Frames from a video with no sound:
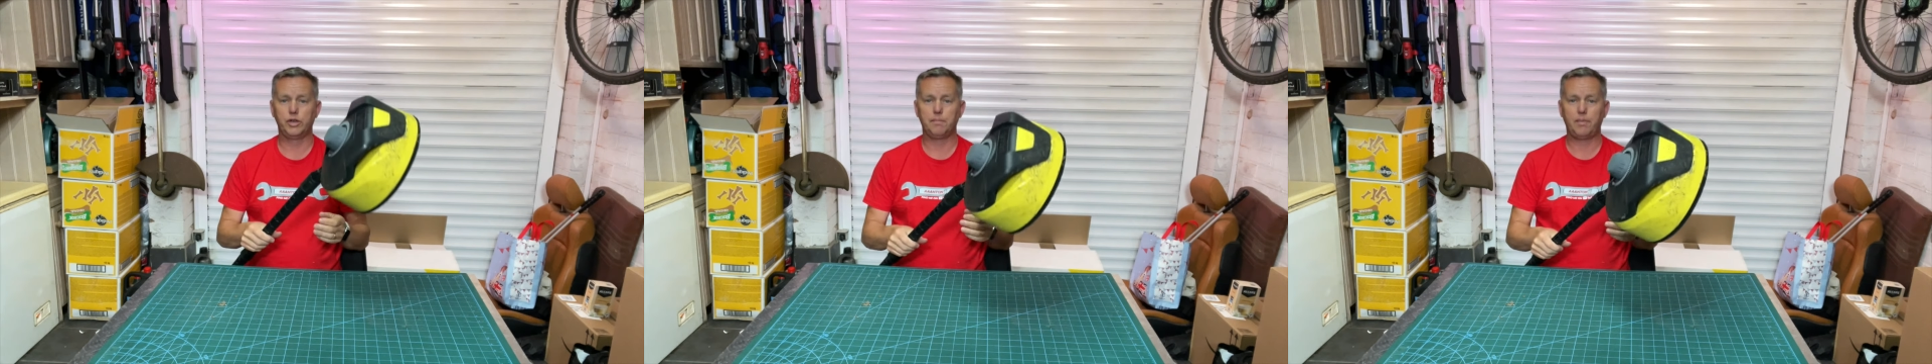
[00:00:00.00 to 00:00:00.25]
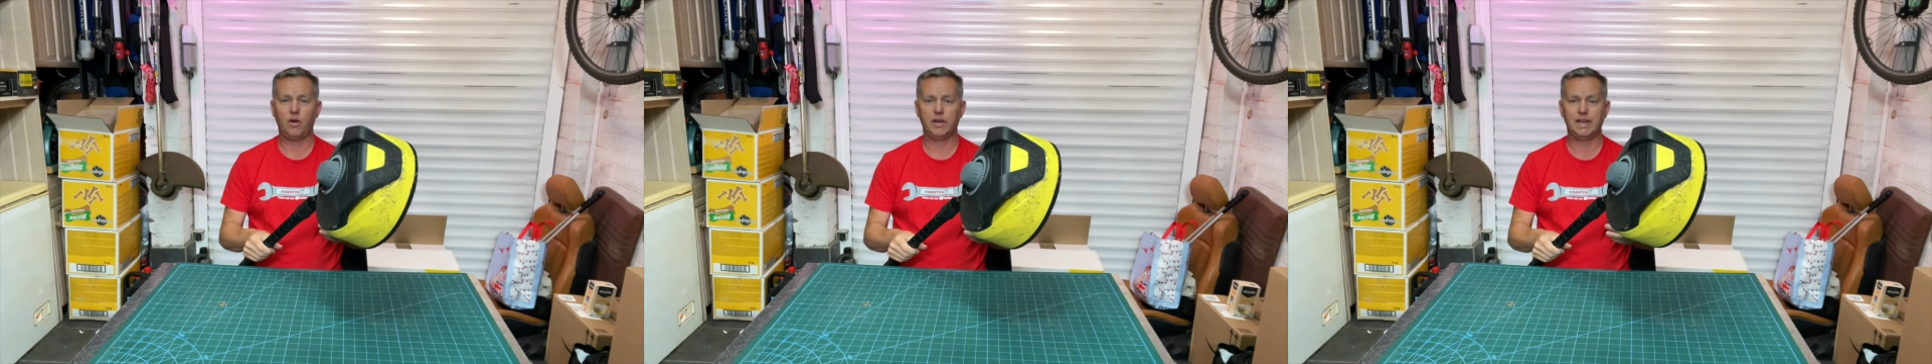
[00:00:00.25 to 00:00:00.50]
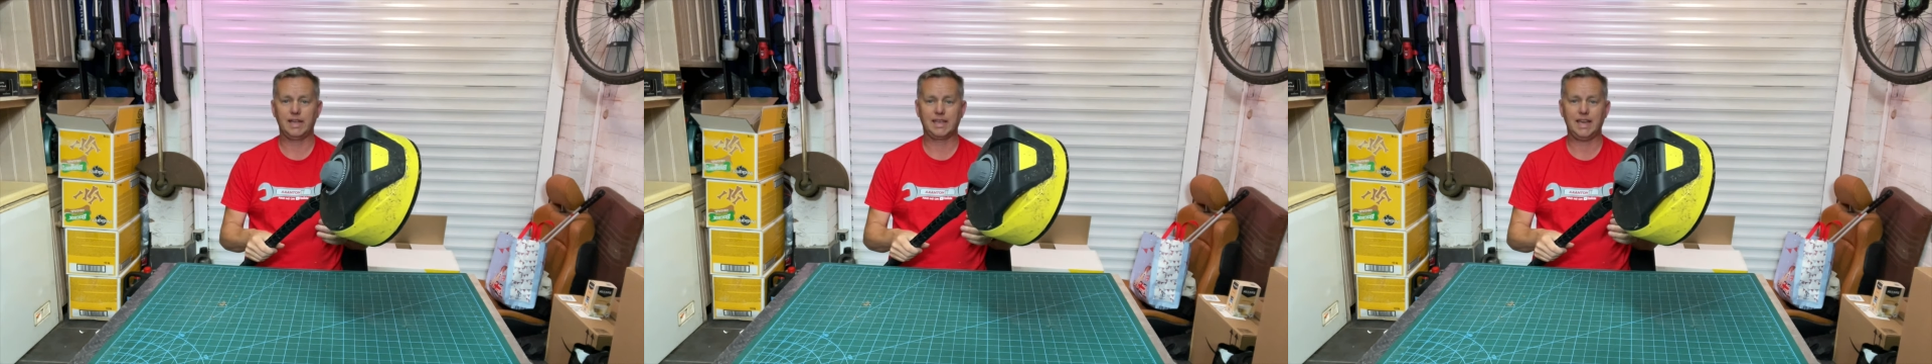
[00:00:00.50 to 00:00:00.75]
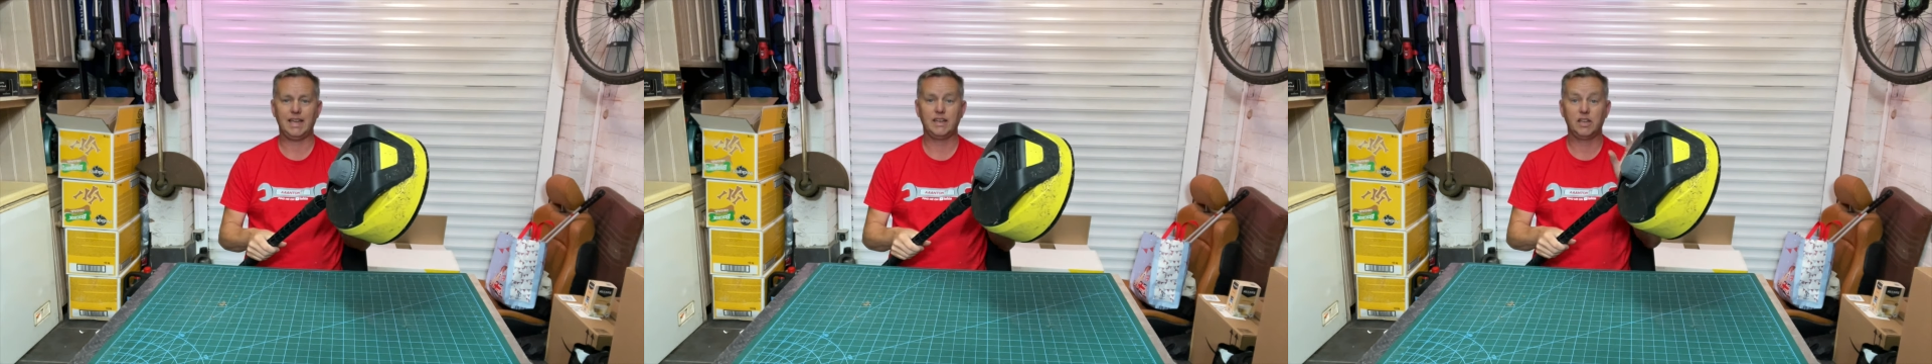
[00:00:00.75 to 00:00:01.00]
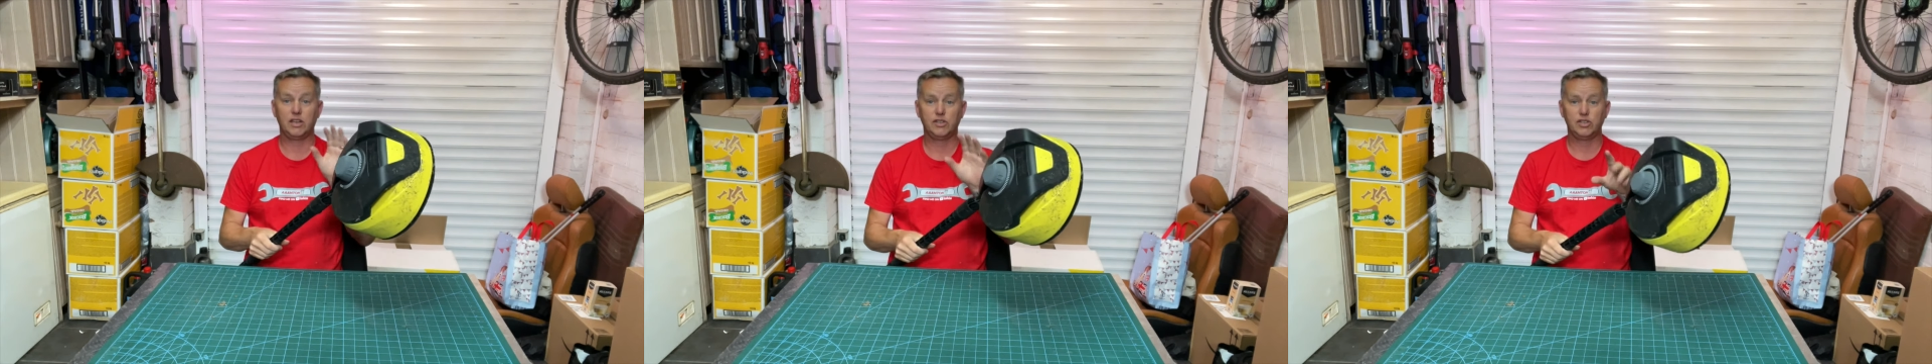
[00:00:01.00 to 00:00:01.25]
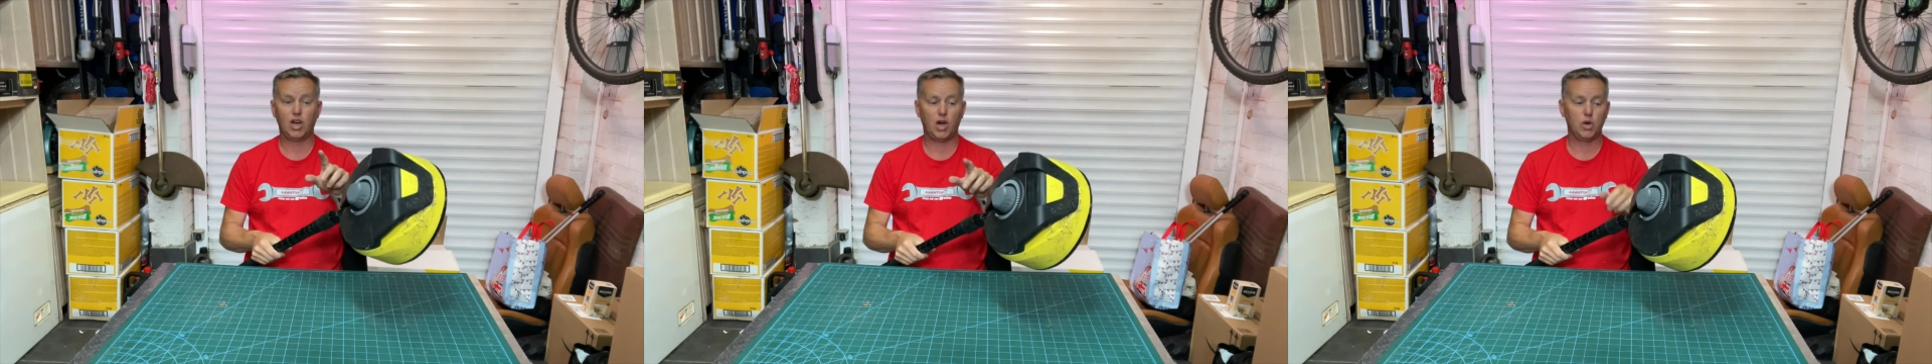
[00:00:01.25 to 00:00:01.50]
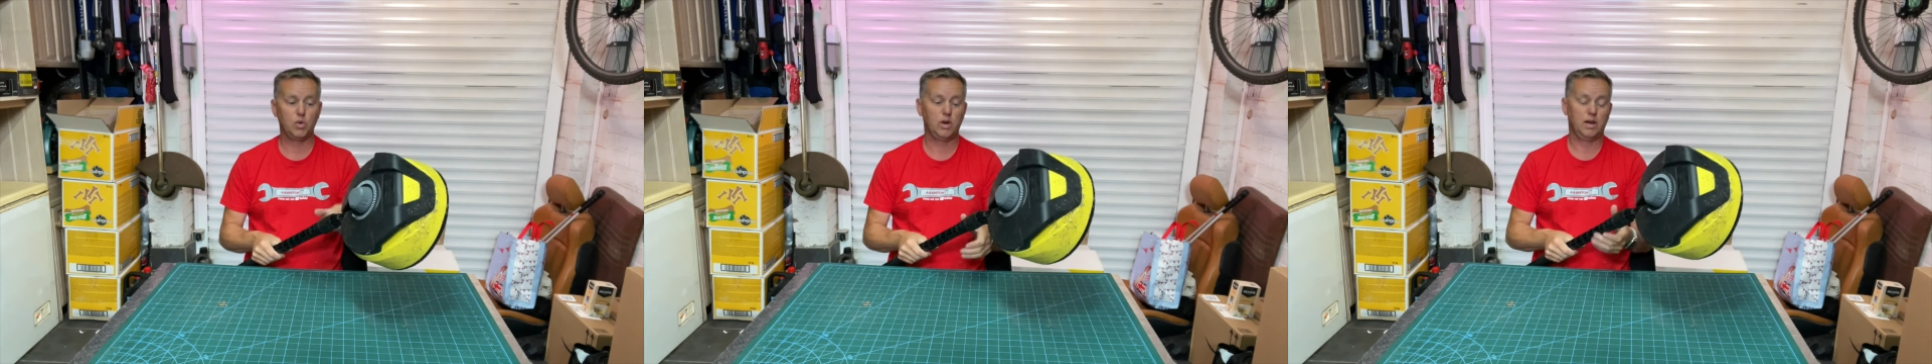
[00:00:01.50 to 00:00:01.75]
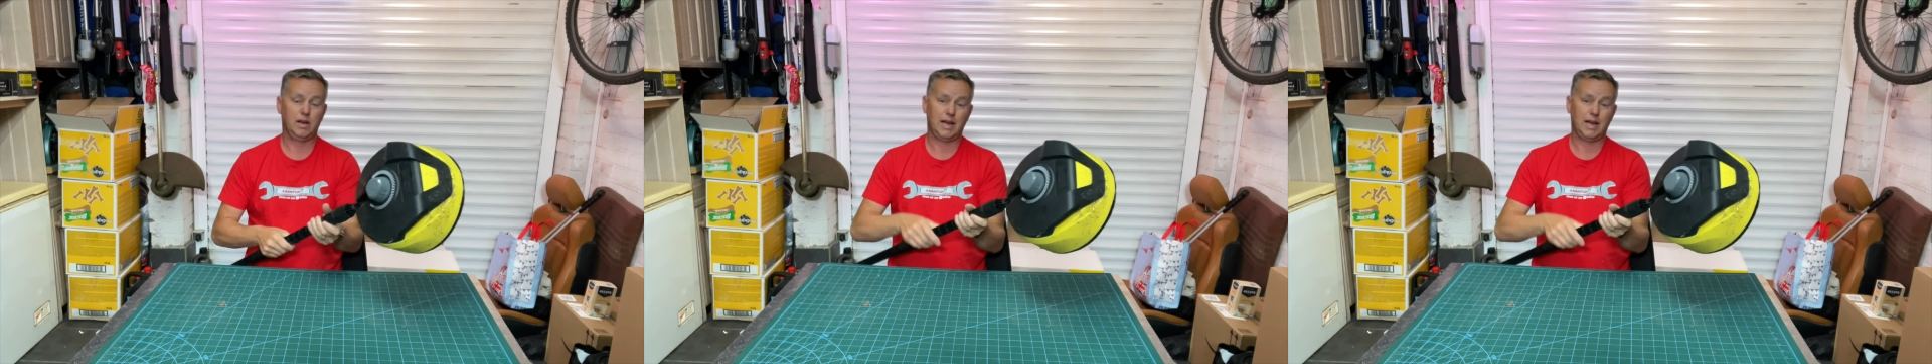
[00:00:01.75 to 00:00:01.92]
I buy it again? No.